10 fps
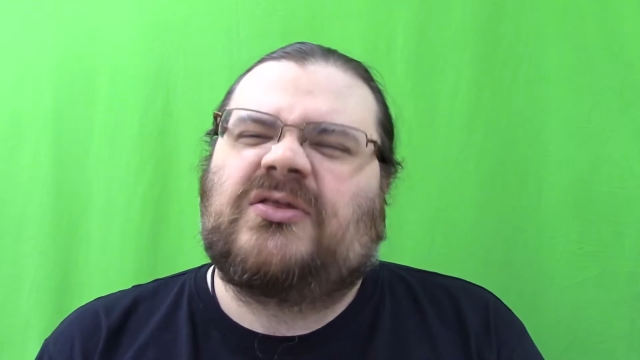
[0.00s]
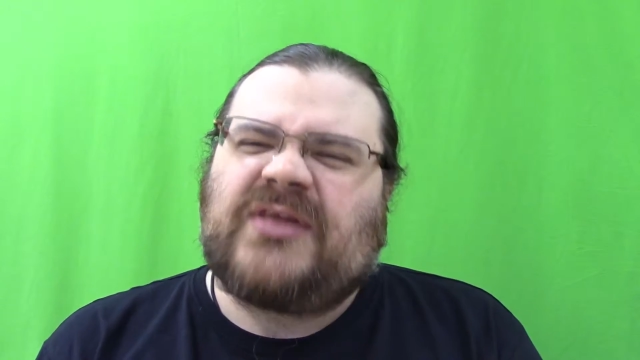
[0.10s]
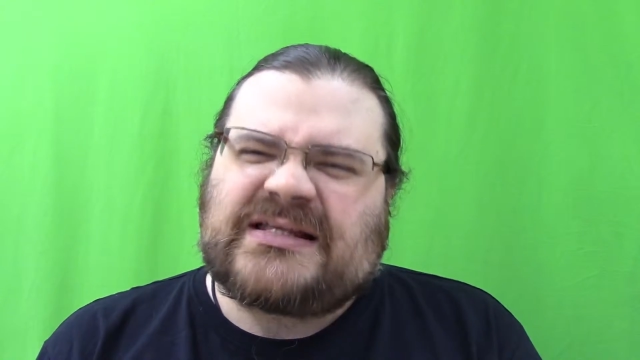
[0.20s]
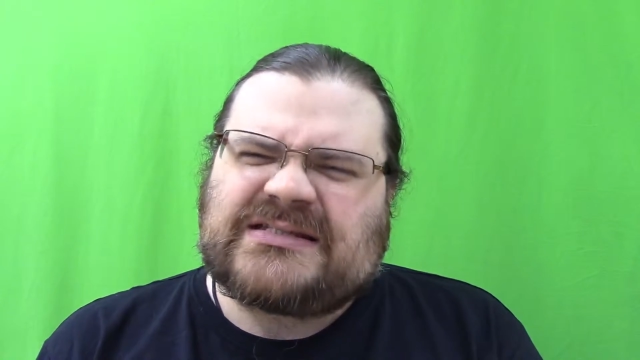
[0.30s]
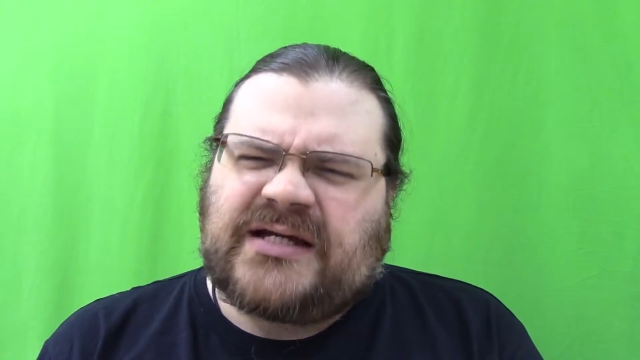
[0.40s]

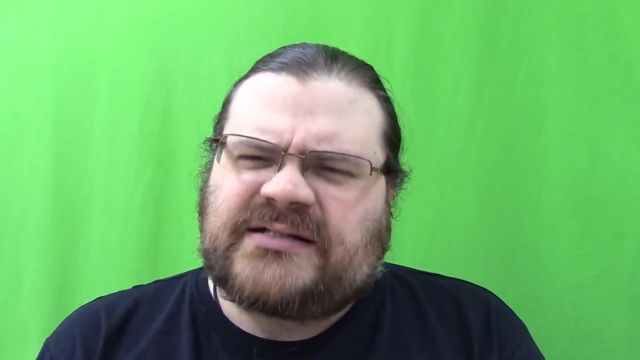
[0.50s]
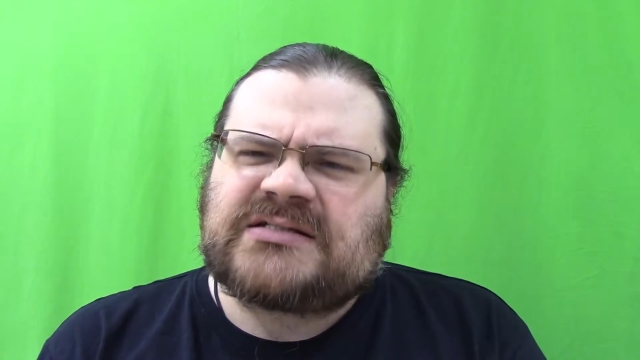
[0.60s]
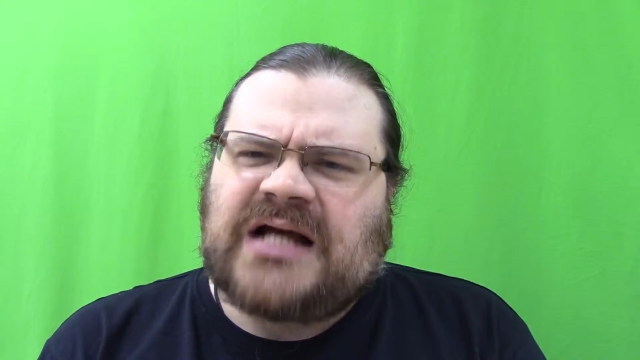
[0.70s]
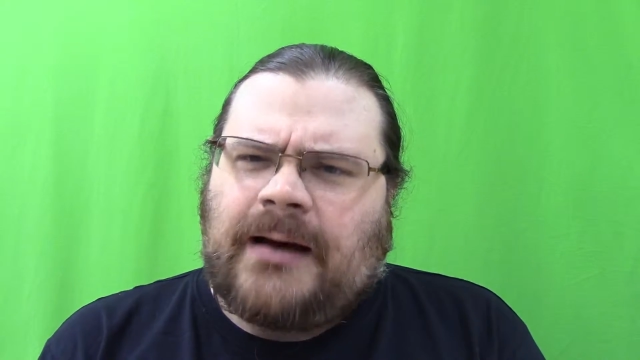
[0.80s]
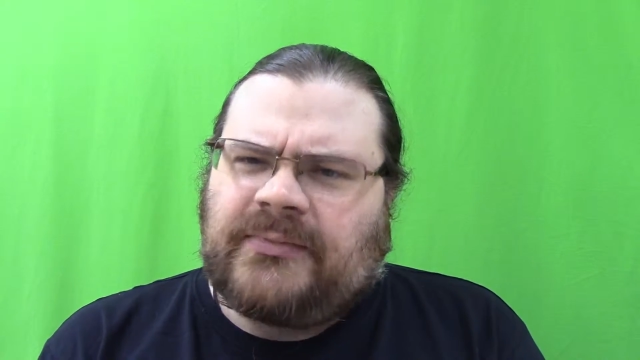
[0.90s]
That's not as
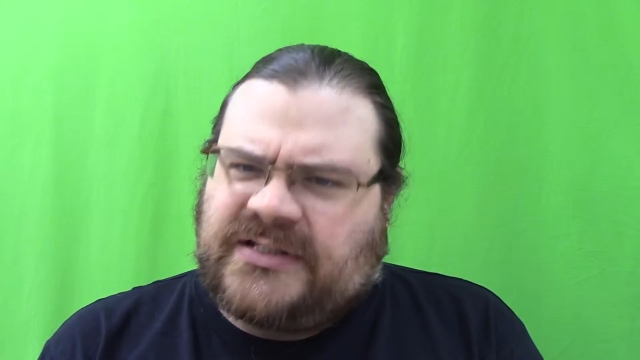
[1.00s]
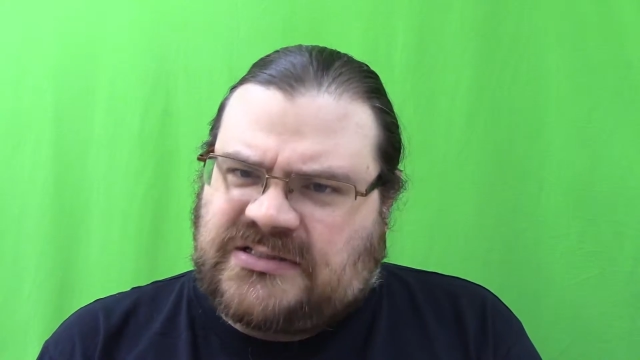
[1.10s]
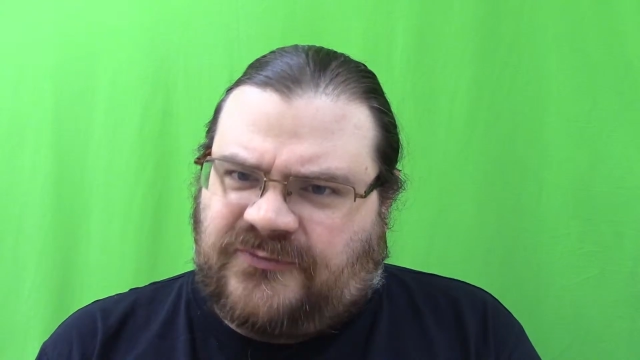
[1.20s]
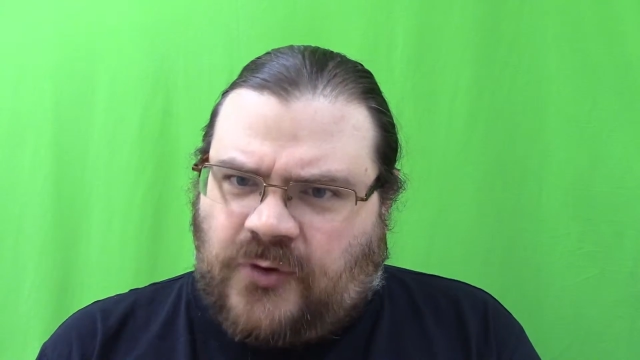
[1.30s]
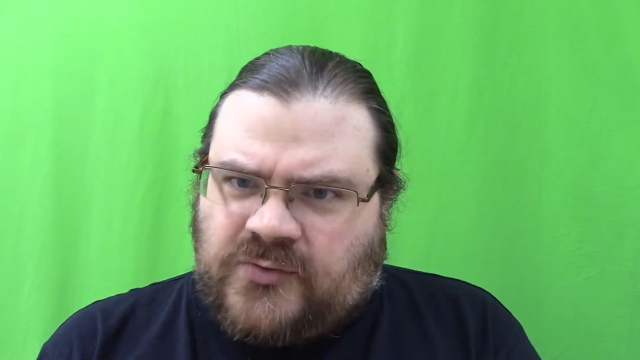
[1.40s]
common as
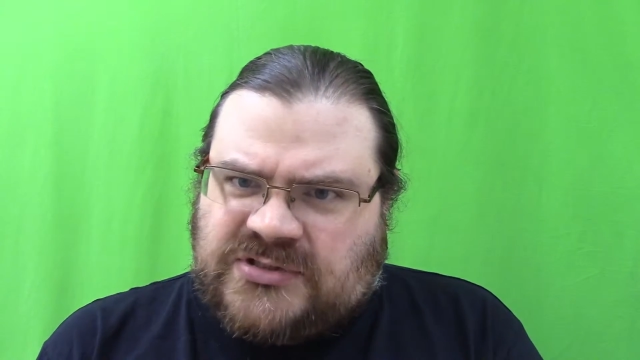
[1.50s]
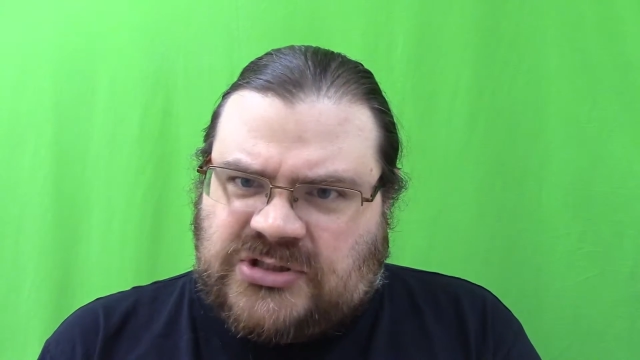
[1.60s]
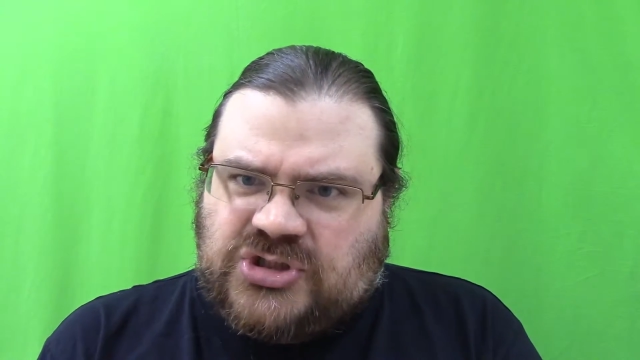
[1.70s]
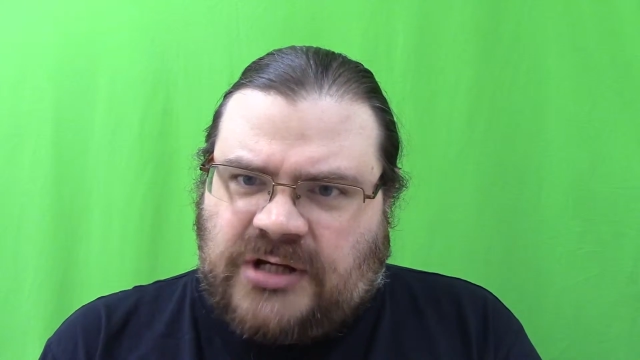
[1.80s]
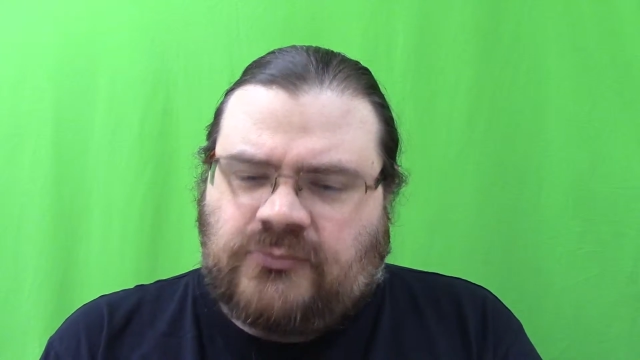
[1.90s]
phones
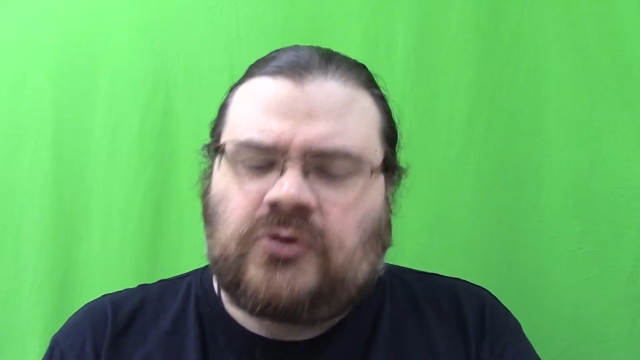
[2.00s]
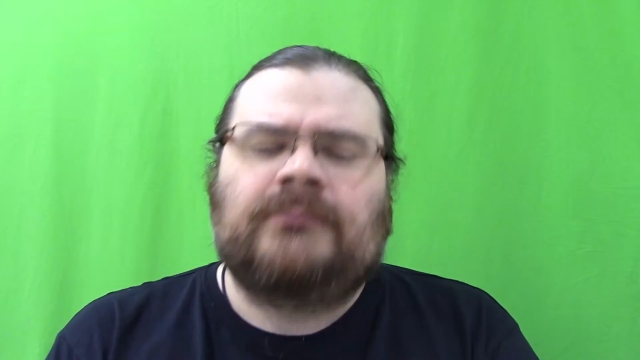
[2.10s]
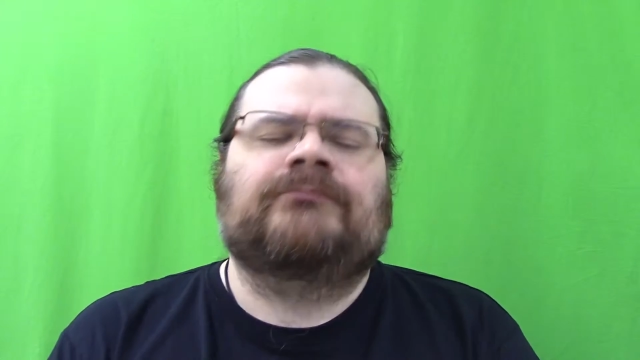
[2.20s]
in general,